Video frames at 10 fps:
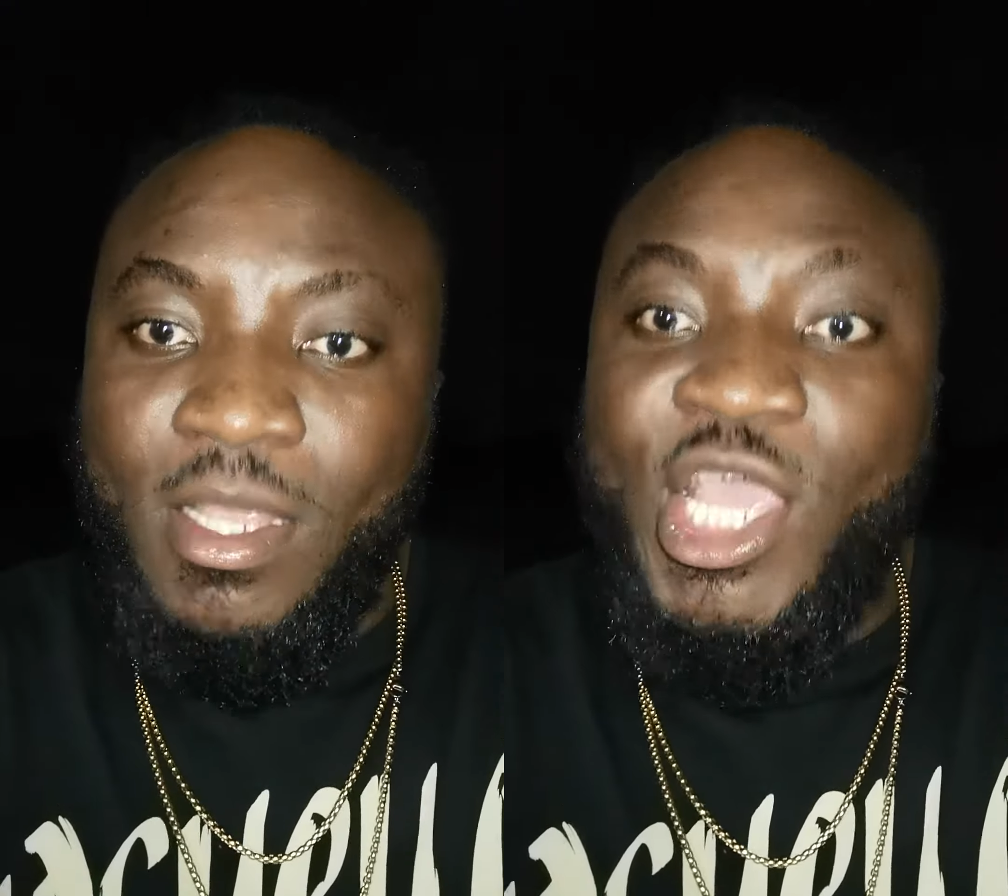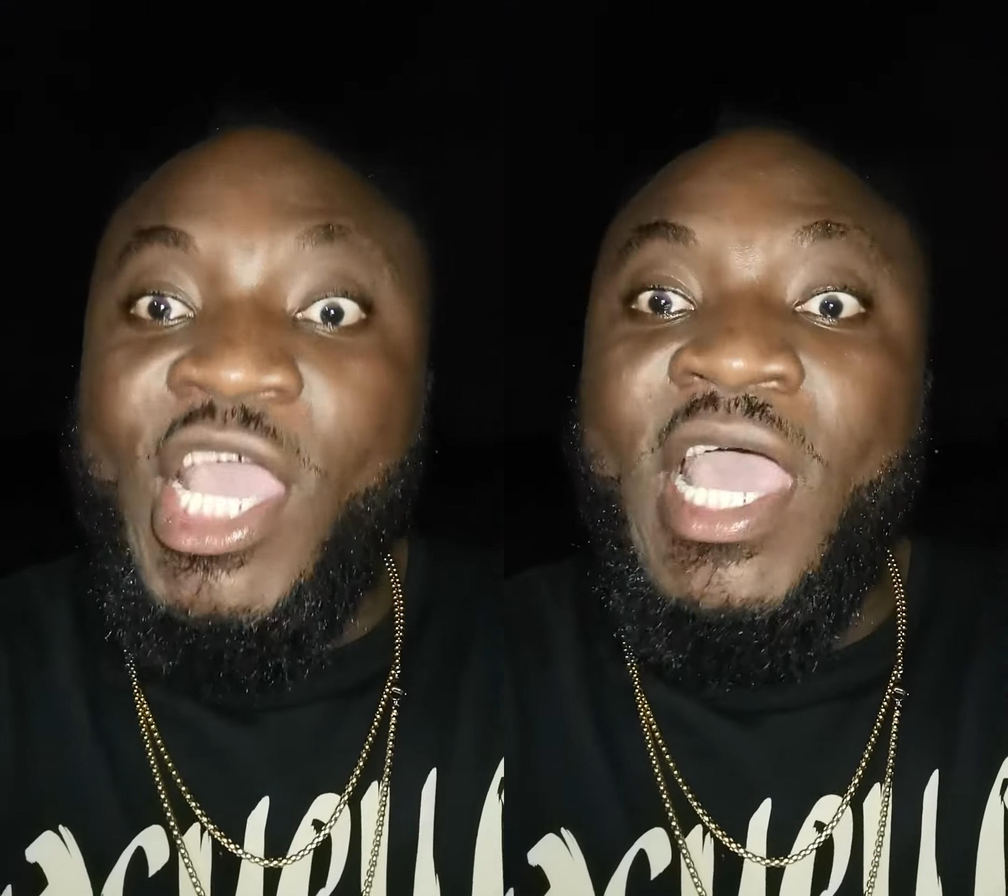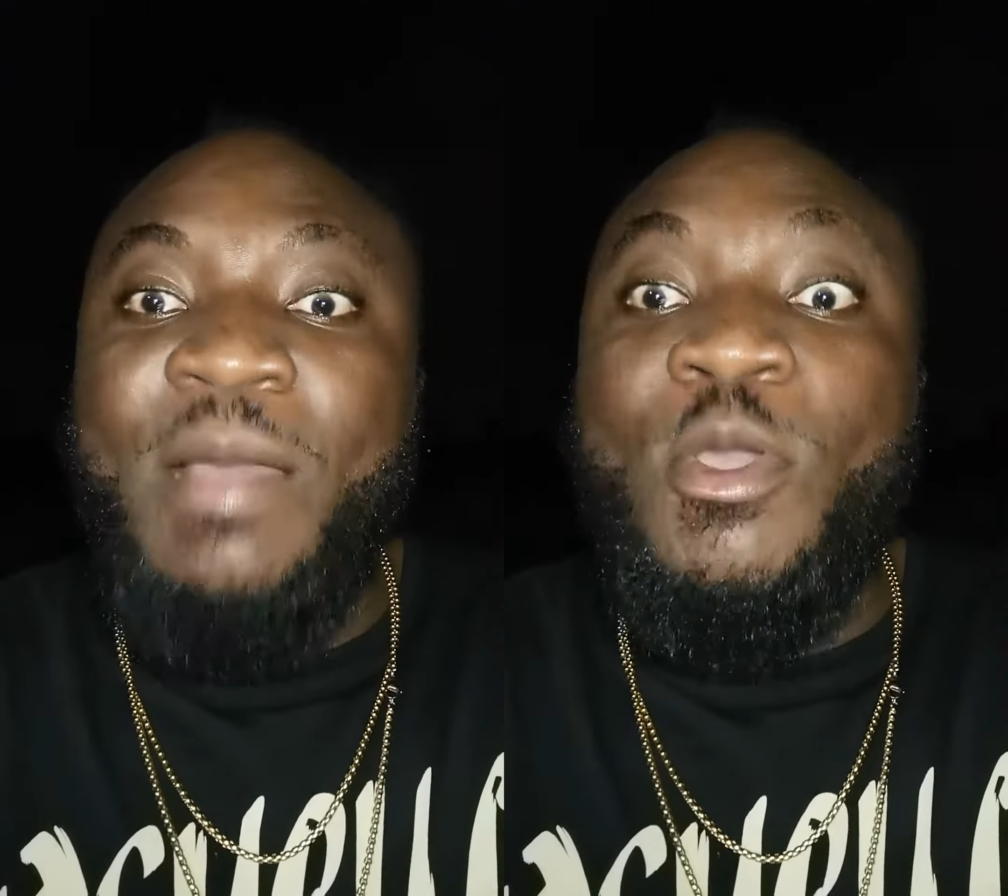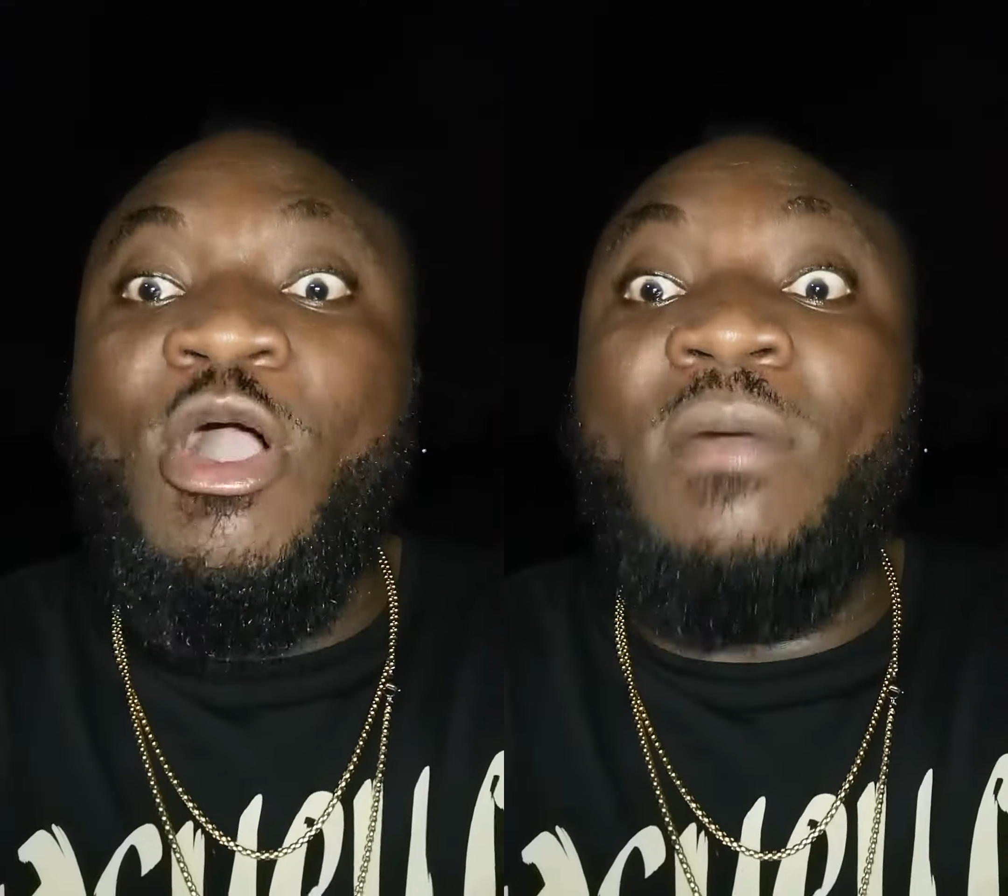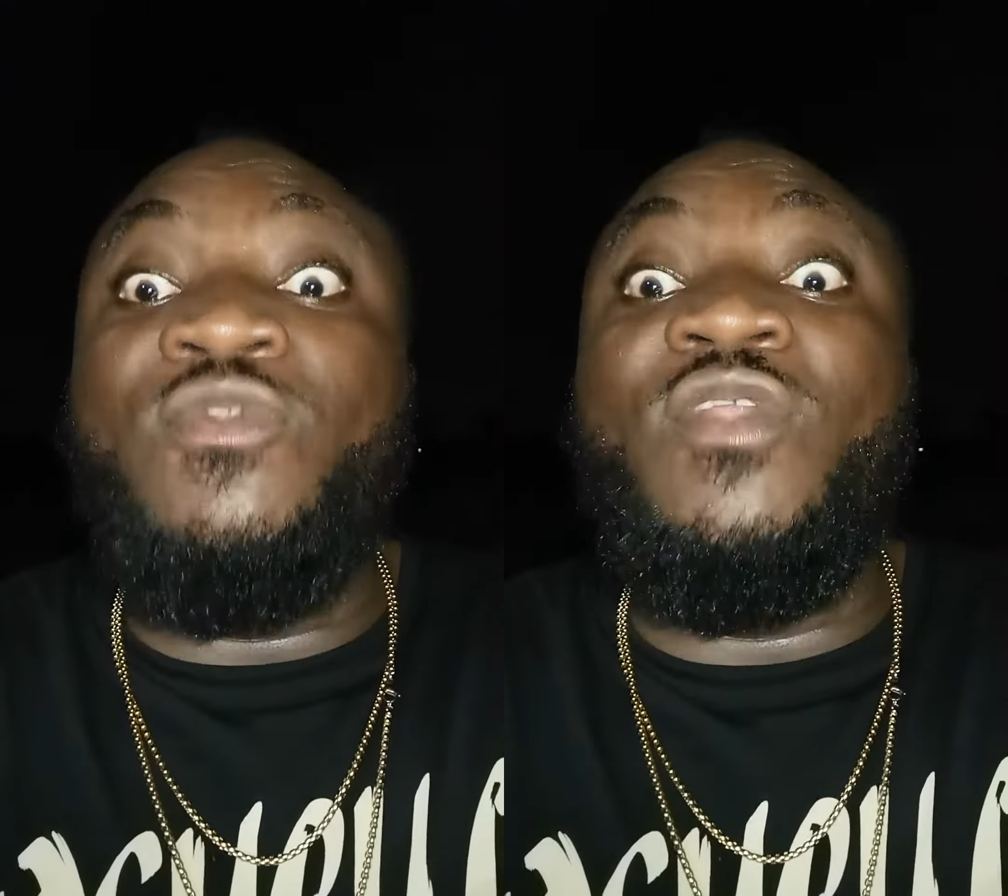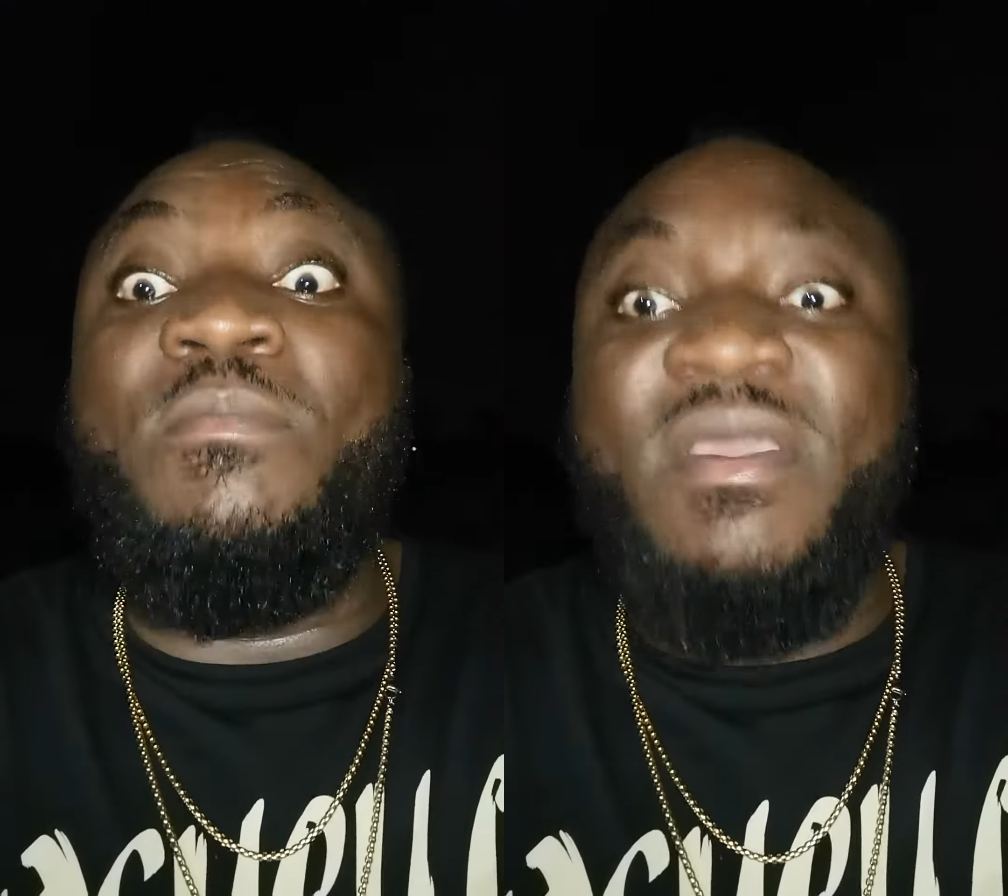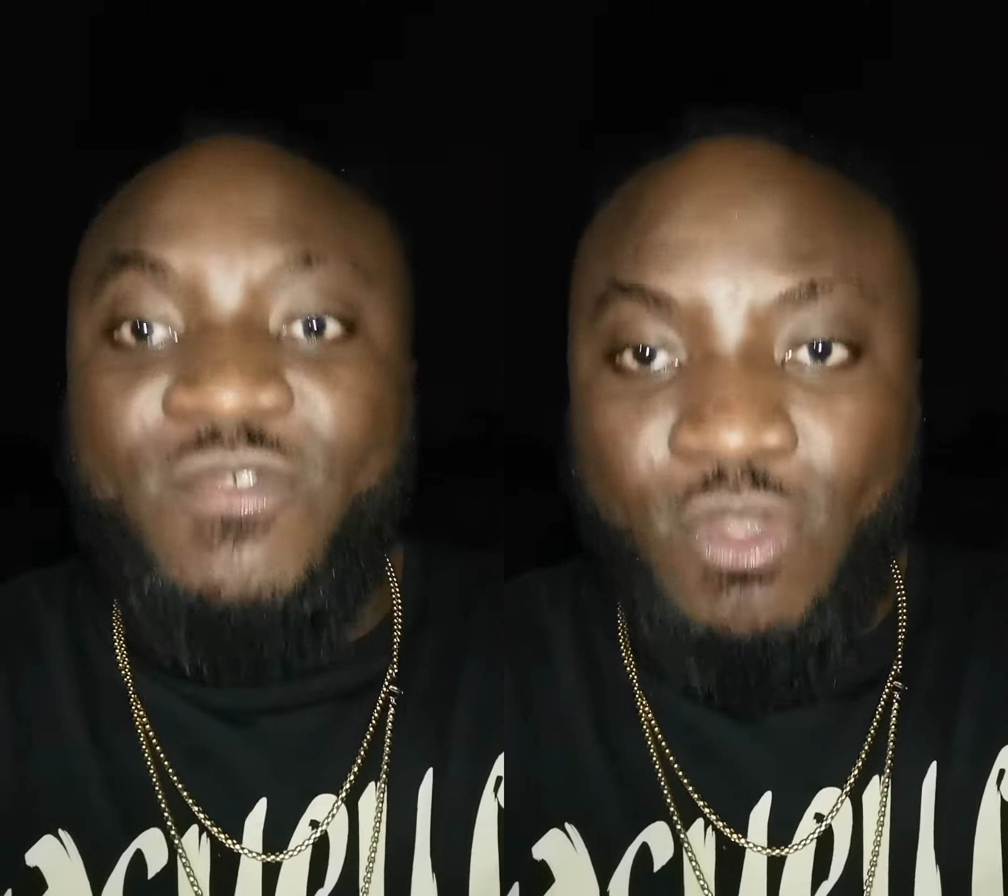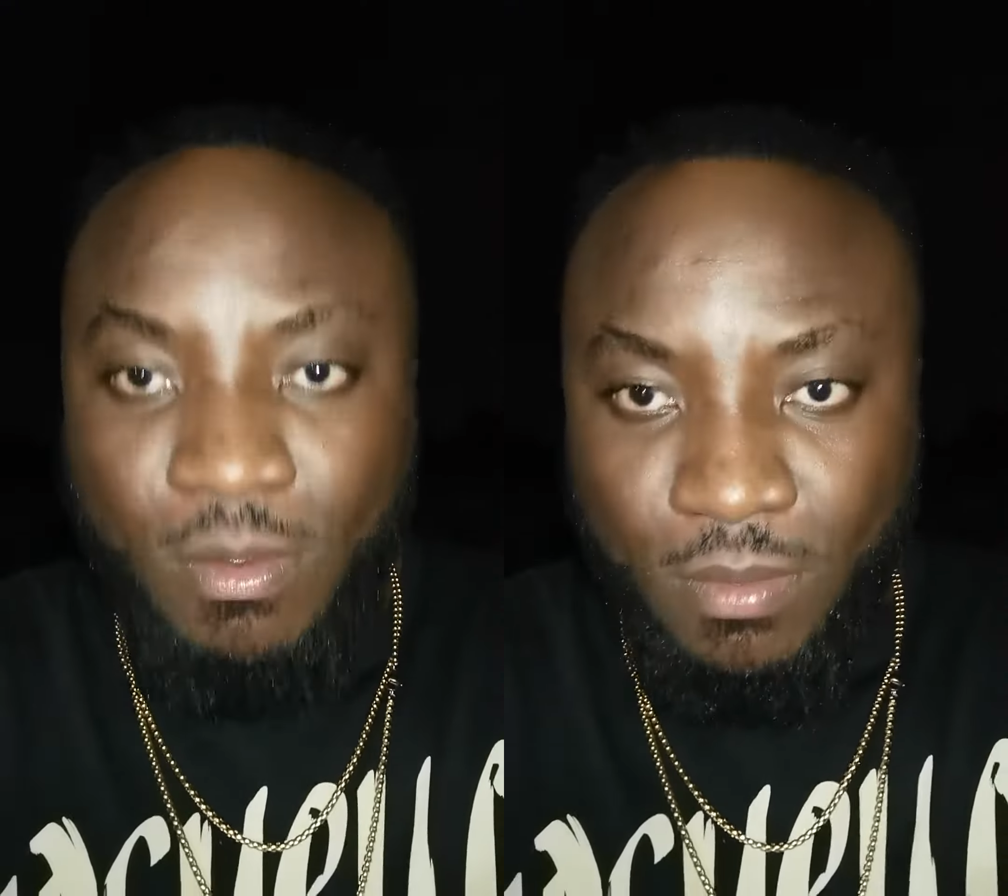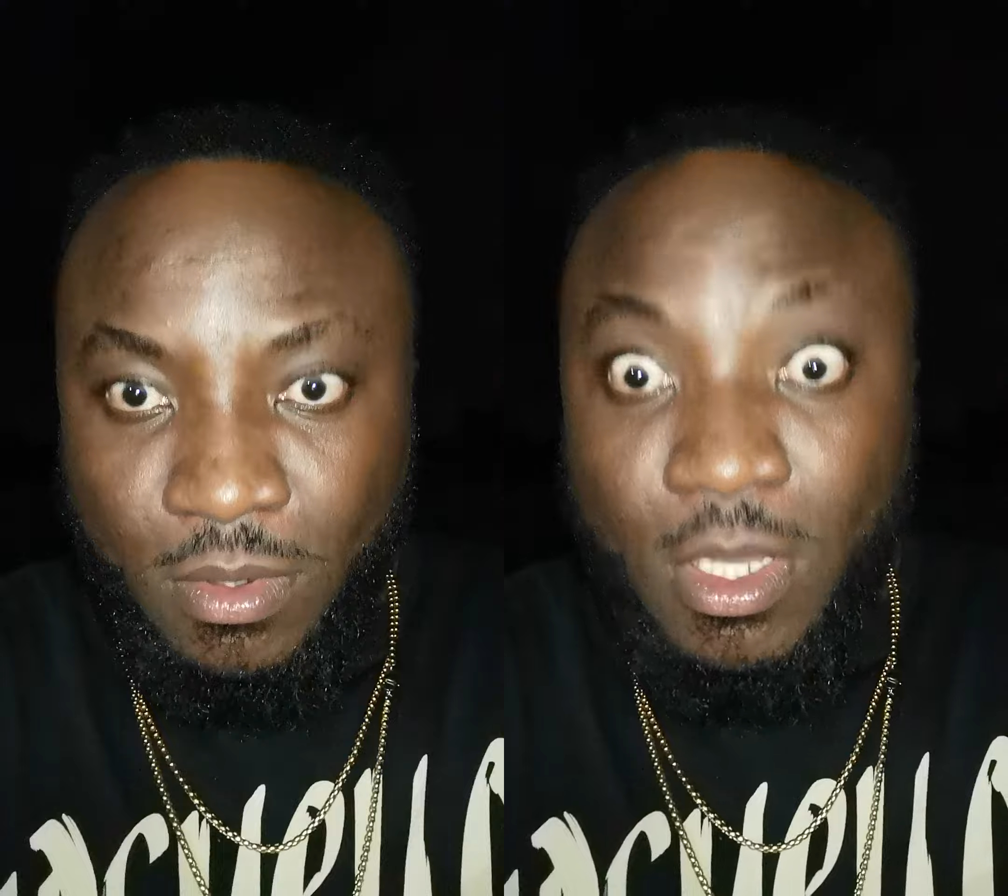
Yeah, me come to the beef some.